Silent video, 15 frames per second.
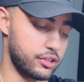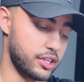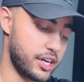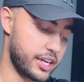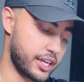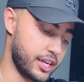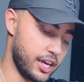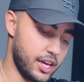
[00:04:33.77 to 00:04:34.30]

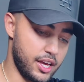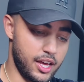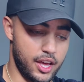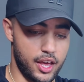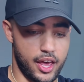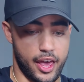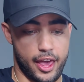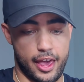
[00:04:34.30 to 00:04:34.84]
Like,
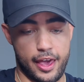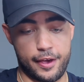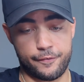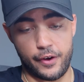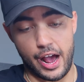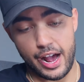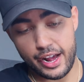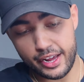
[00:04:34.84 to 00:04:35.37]
if
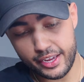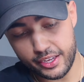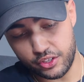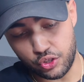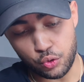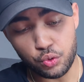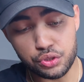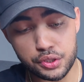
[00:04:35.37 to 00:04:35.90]
I
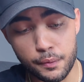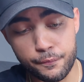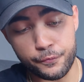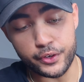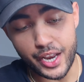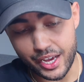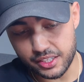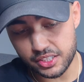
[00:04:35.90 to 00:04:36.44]
do some
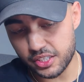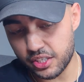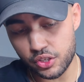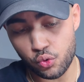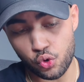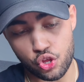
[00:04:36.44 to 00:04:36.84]
finessing,